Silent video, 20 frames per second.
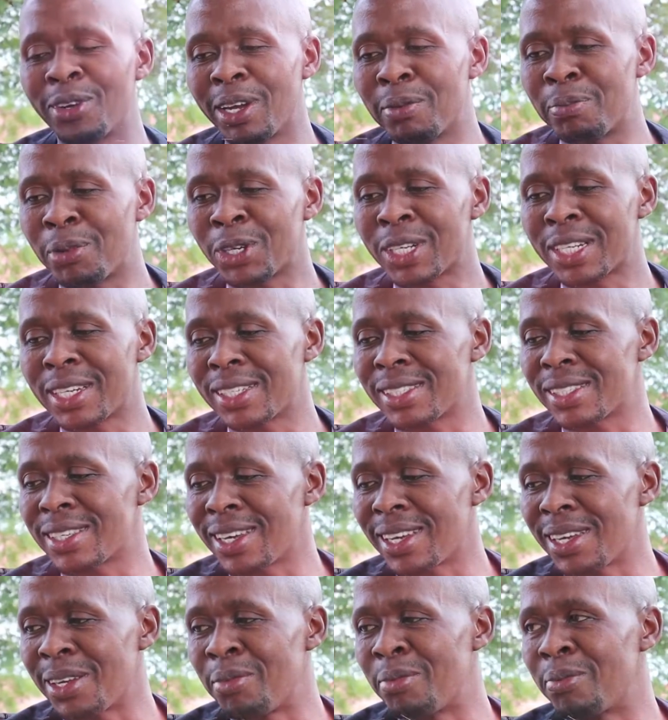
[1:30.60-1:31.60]
a podcast
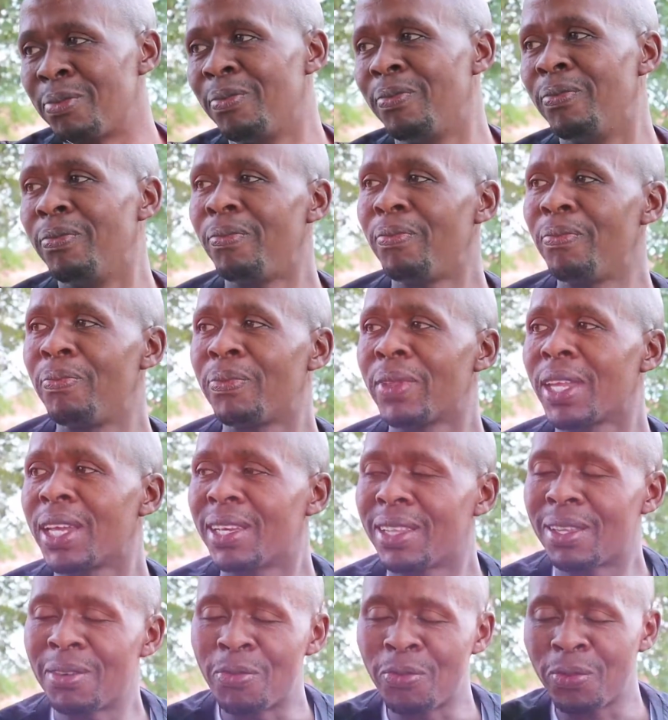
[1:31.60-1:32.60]
came,
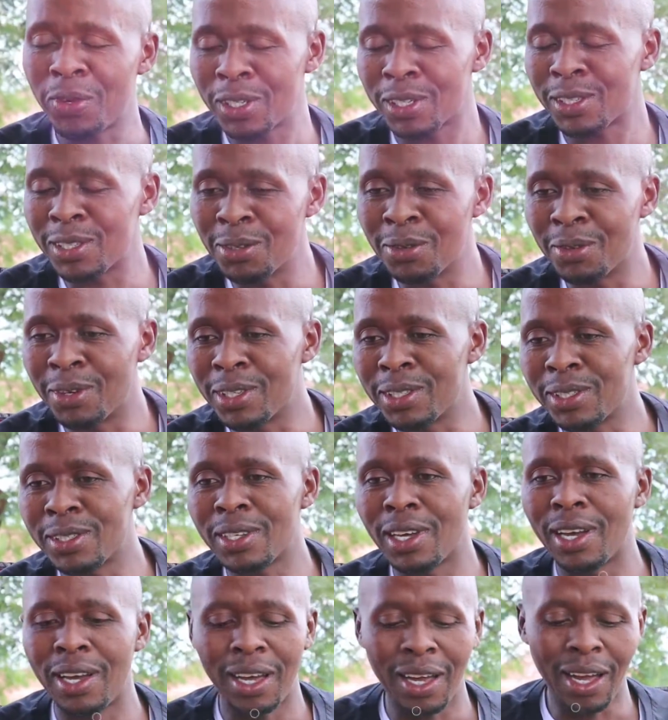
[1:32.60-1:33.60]
the first thing was
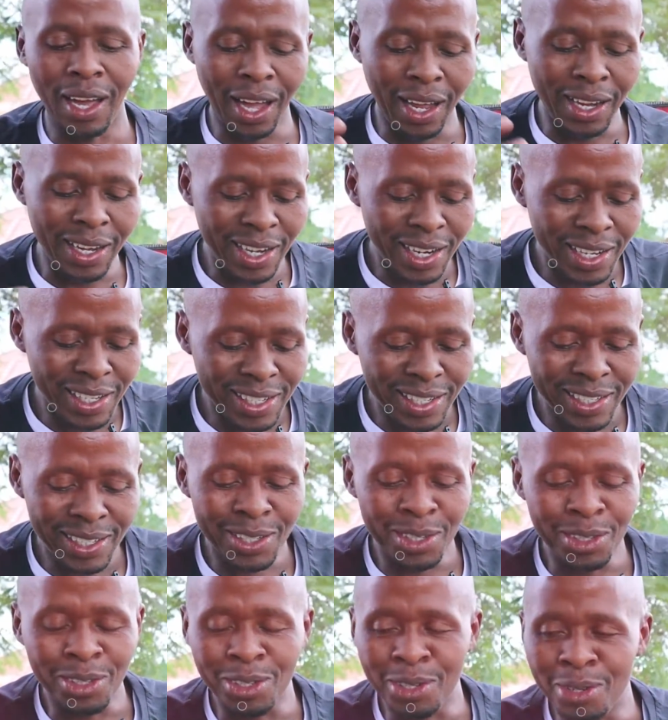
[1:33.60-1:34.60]
I need
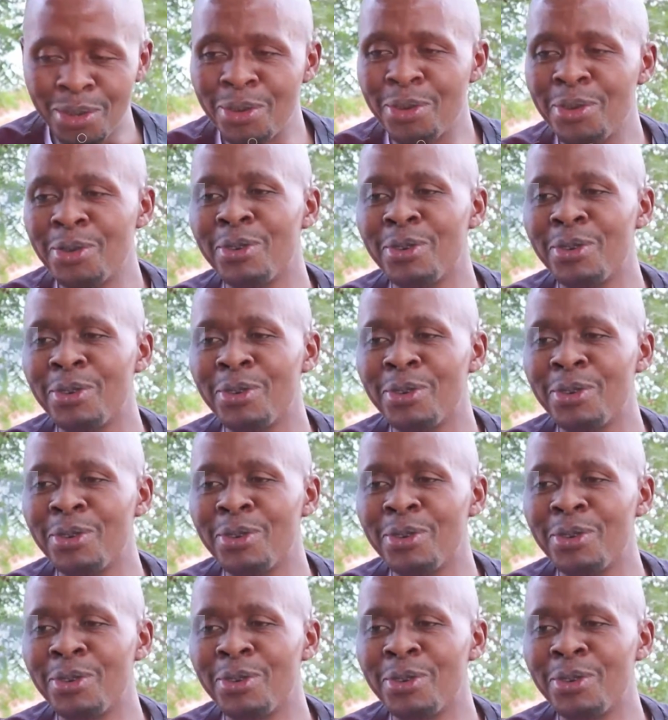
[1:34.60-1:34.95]
to do